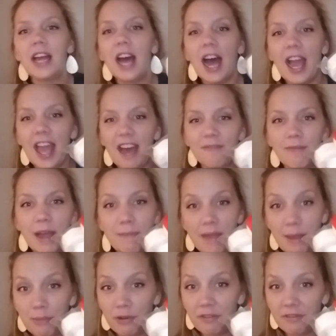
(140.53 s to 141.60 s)
I have my
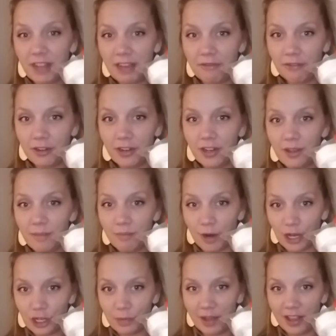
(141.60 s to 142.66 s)
maple flavored
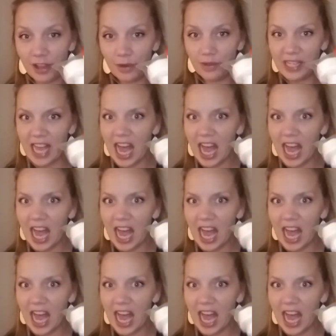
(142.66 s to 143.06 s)
marshmallows.